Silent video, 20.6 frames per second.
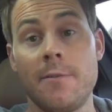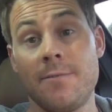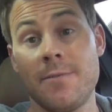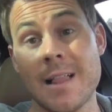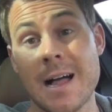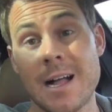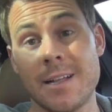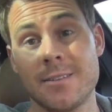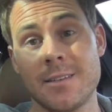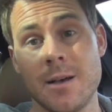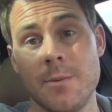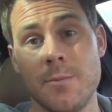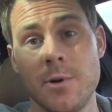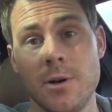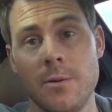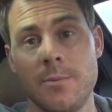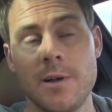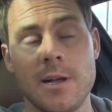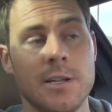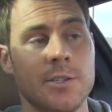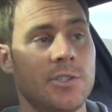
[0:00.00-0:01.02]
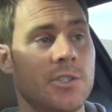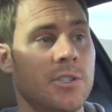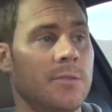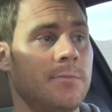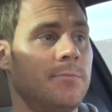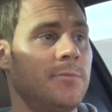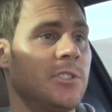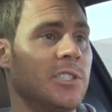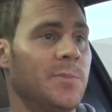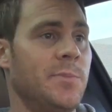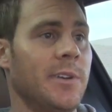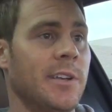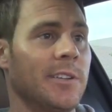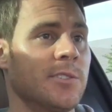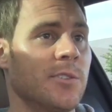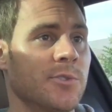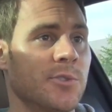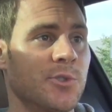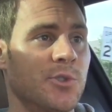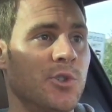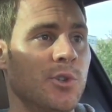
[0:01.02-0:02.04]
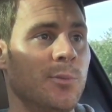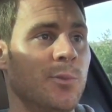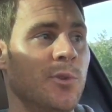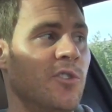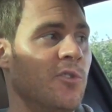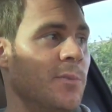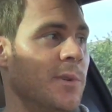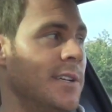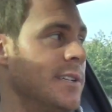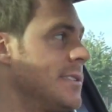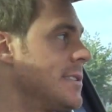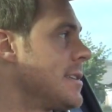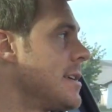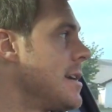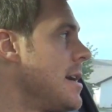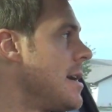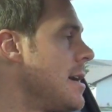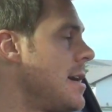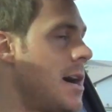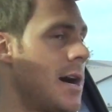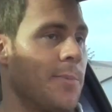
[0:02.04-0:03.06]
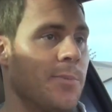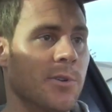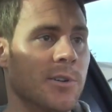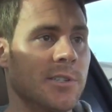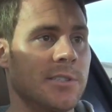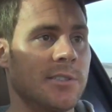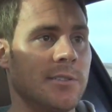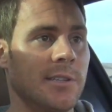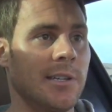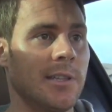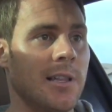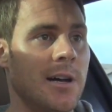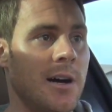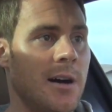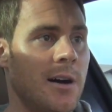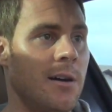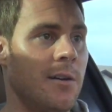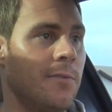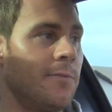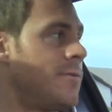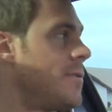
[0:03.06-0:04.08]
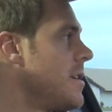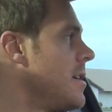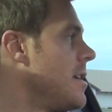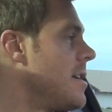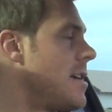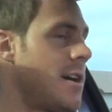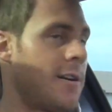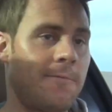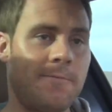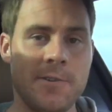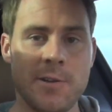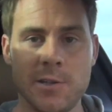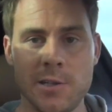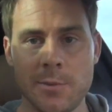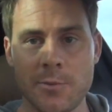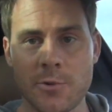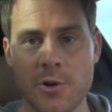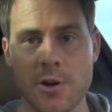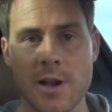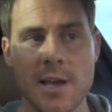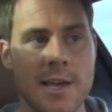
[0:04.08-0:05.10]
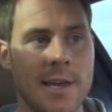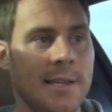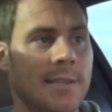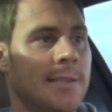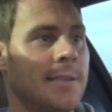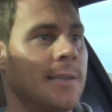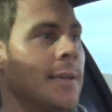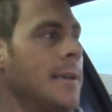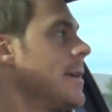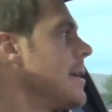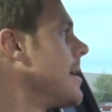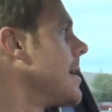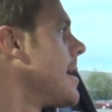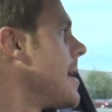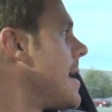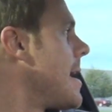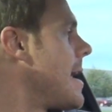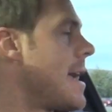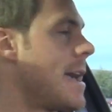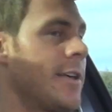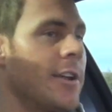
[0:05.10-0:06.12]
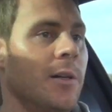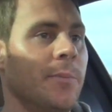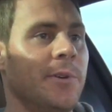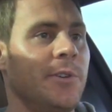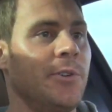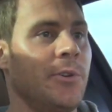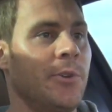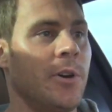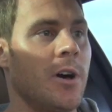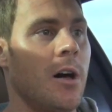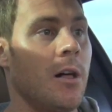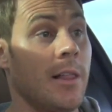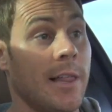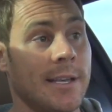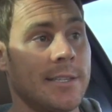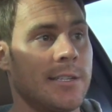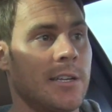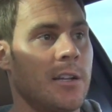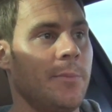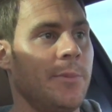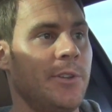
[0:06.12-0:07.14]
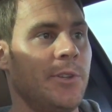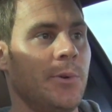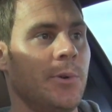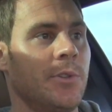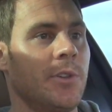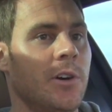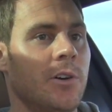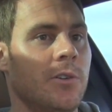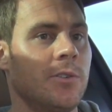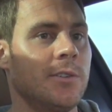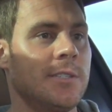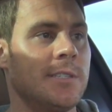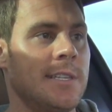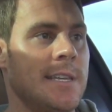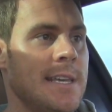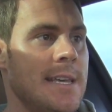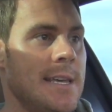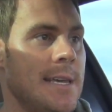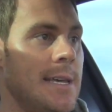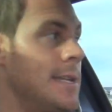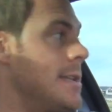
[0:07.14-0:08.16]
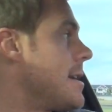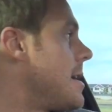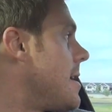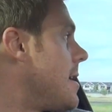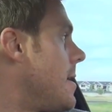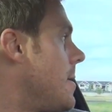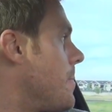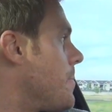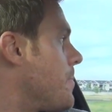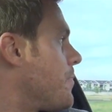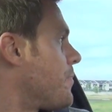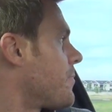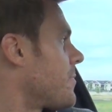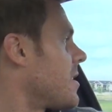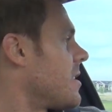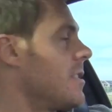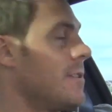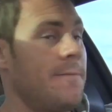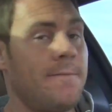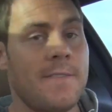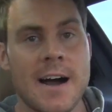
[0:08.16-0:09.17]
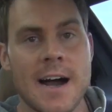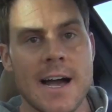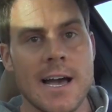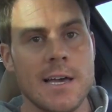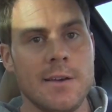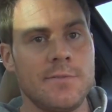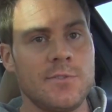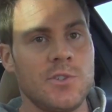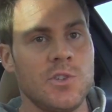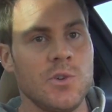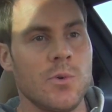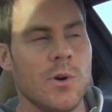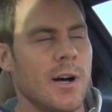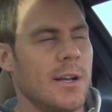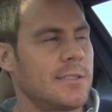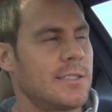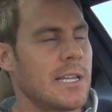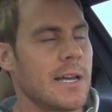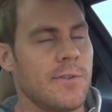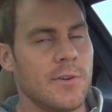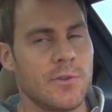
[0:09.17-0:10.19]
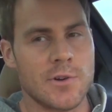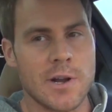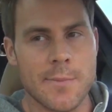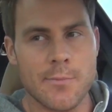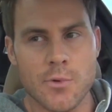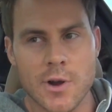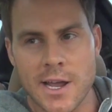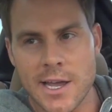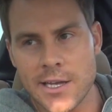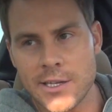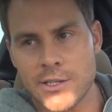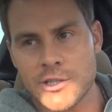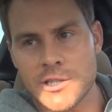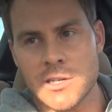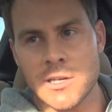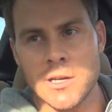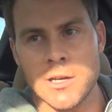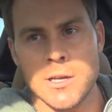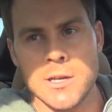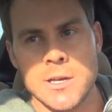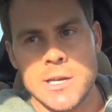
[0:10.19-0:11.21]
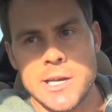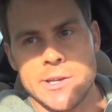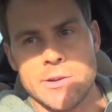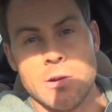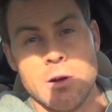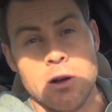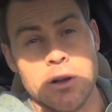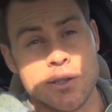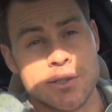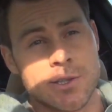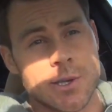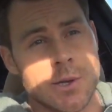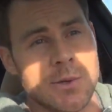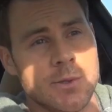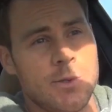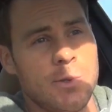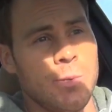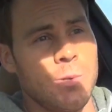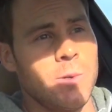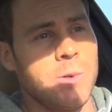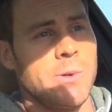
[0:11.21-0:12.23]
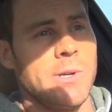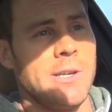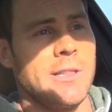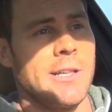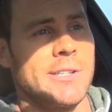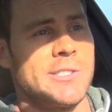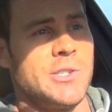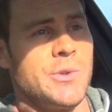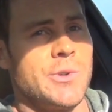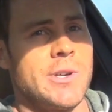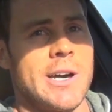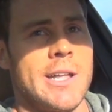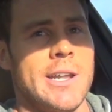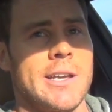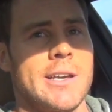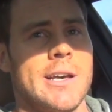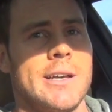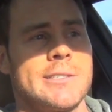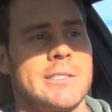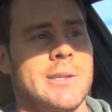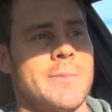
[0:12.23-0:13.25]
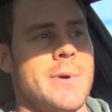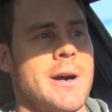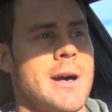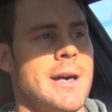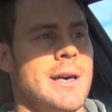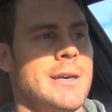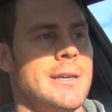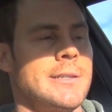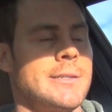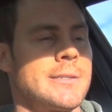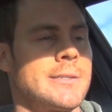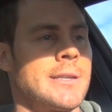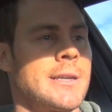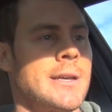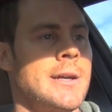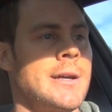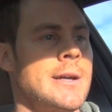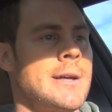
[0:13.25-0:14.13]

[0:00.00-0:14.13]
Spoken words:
flat dumbbell bench, just because those are two movements I personally love. I feel them great, and I'll be doing those in the 5 to 7 rep range. And also too, he lets you kind of customize,